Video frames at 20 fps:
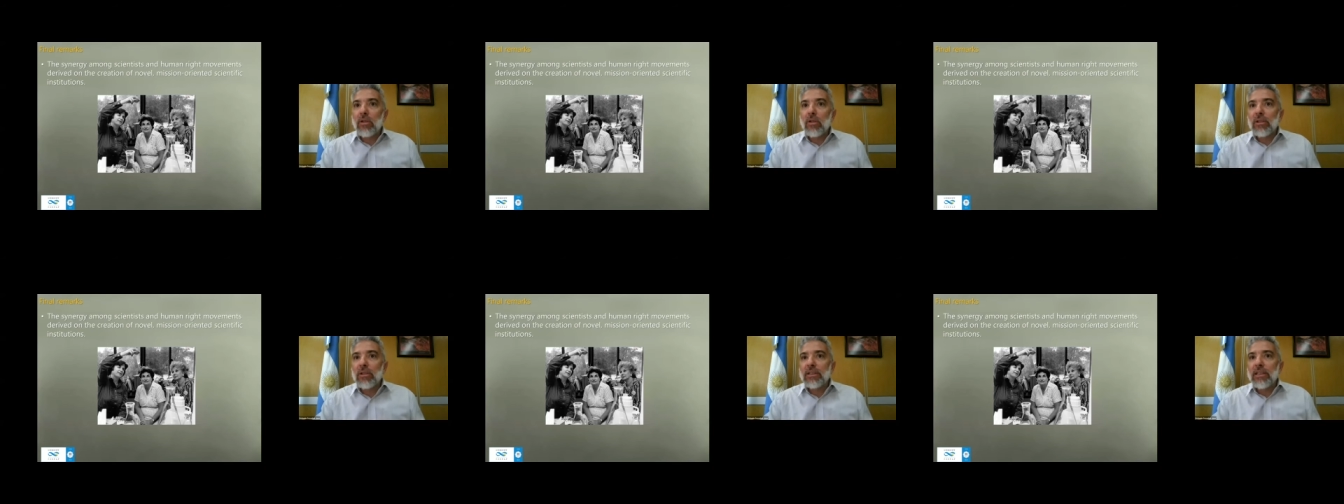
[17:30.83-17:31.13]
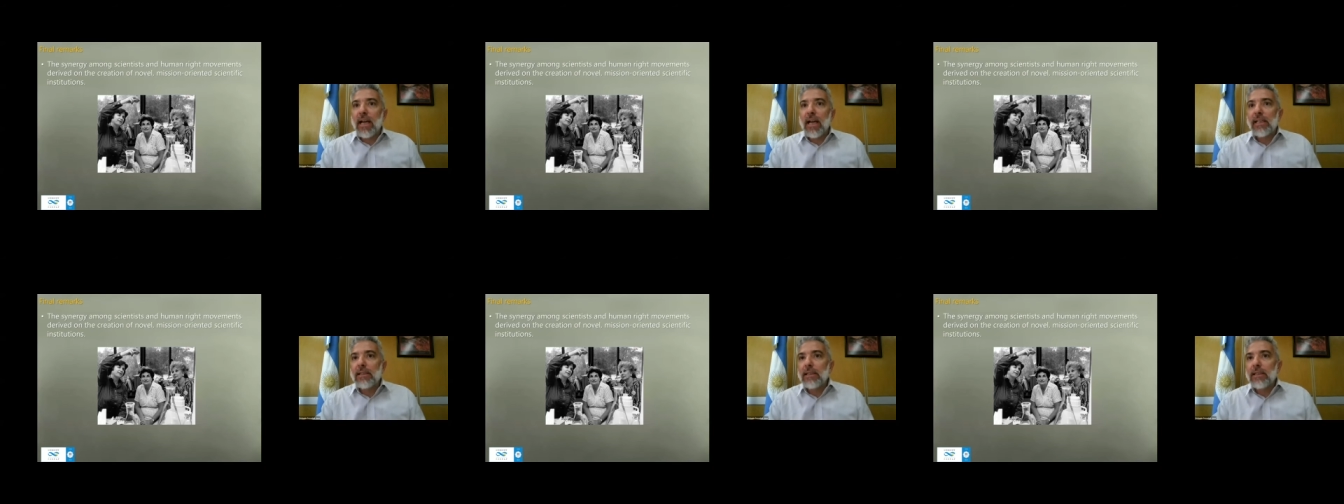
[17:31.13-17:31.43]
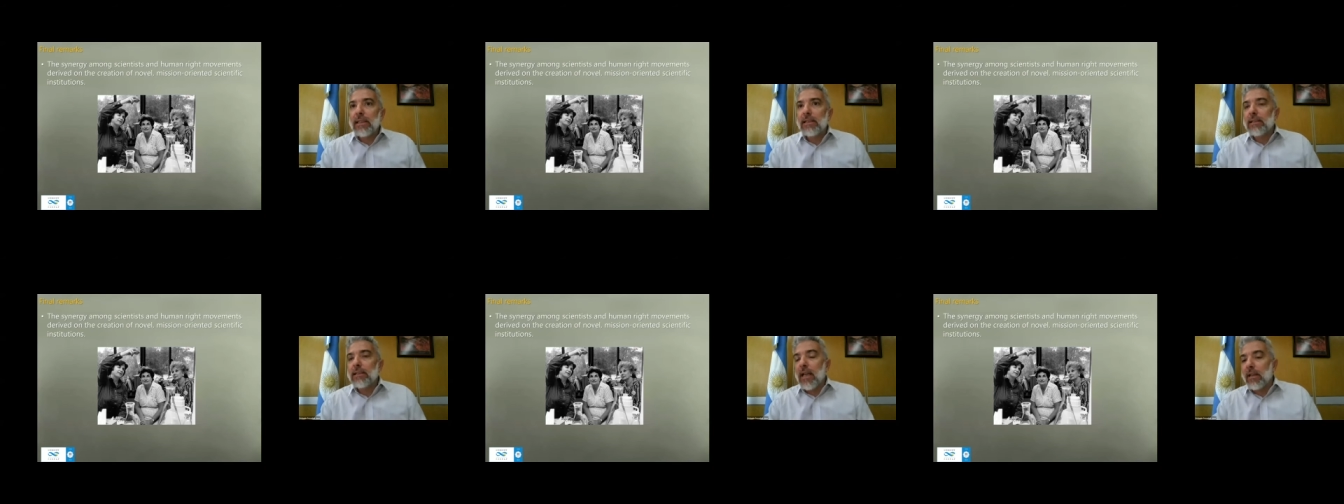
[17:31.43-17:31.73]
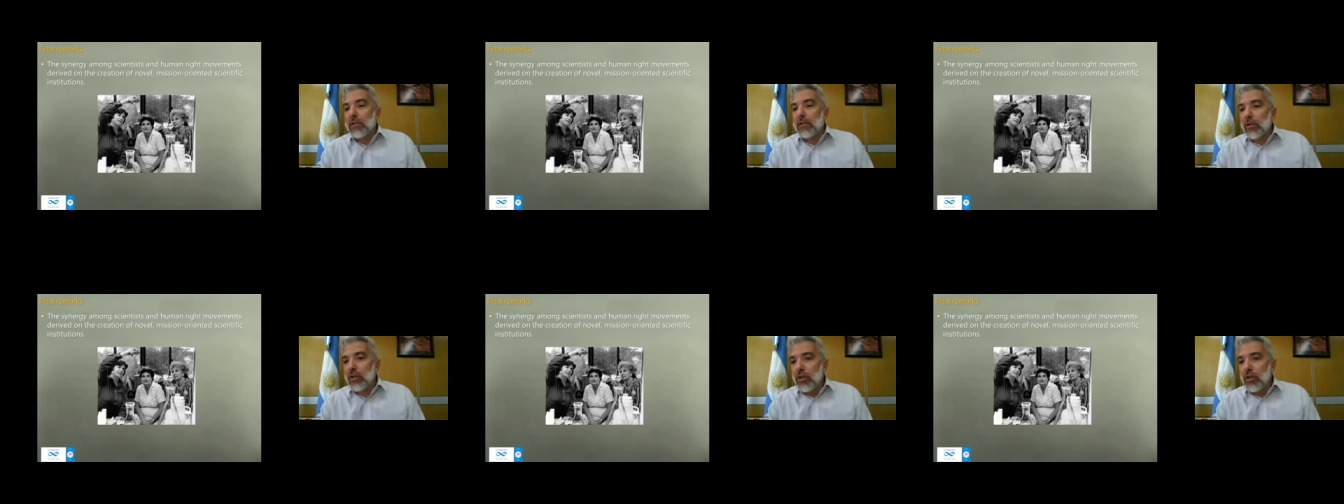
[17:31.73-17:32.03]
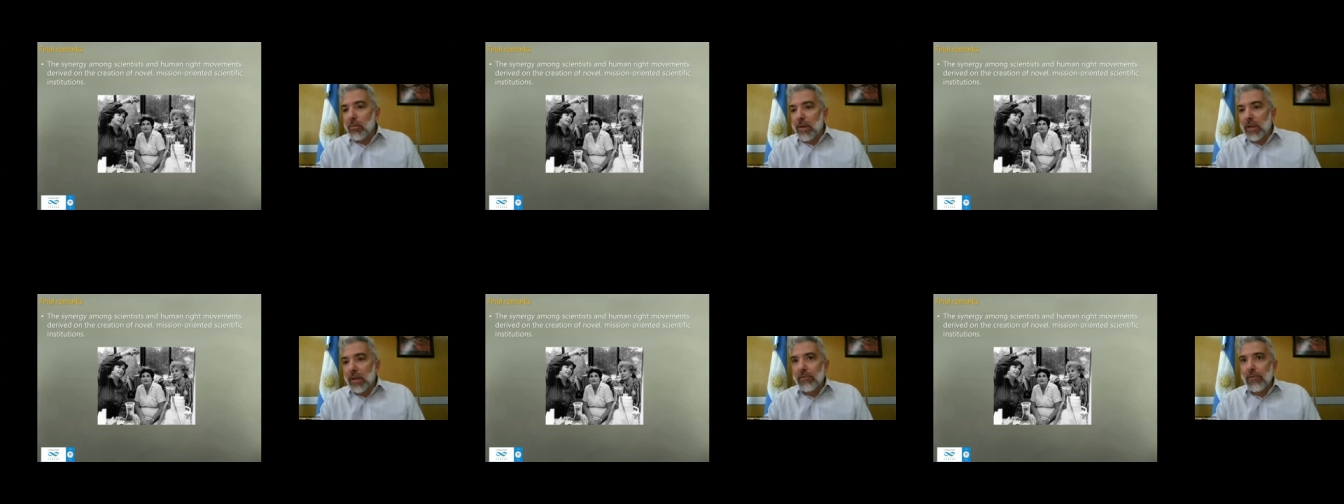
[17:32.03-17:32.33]
among scientists and
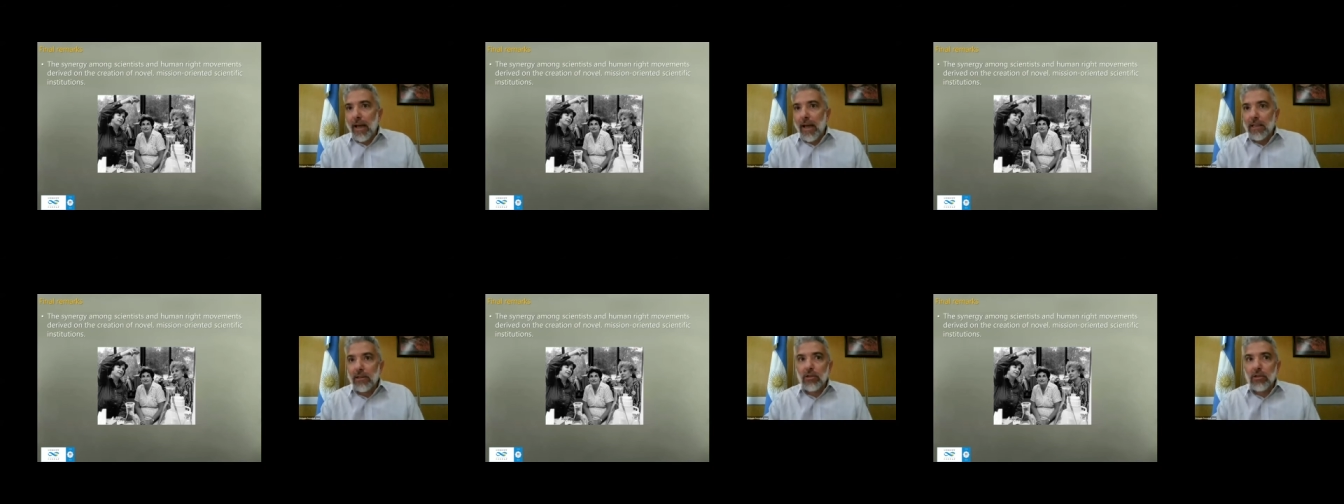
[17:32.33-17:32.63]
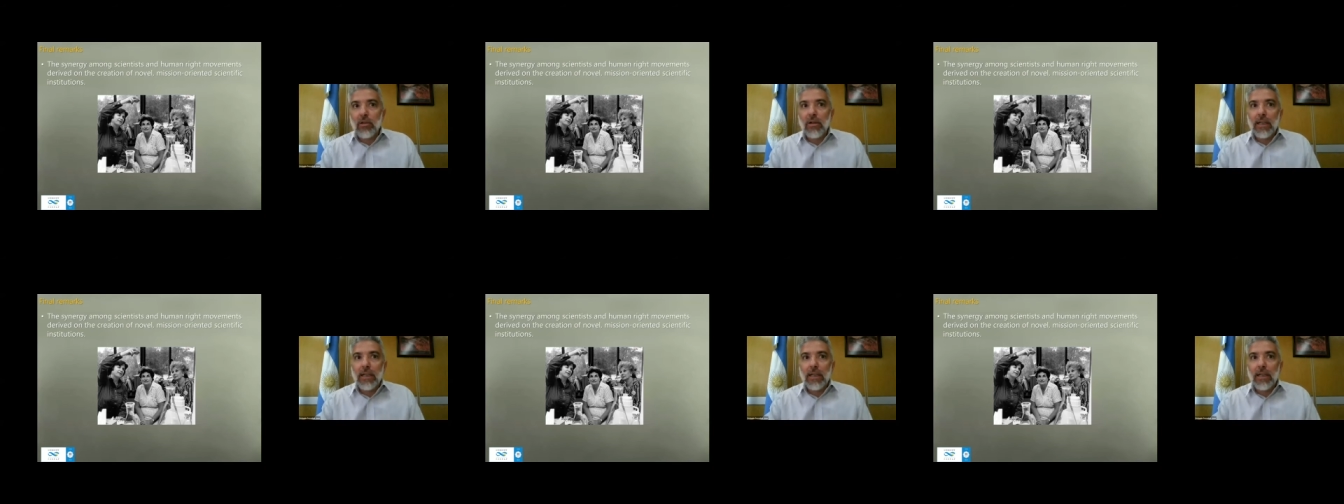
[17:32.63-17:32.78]
human rights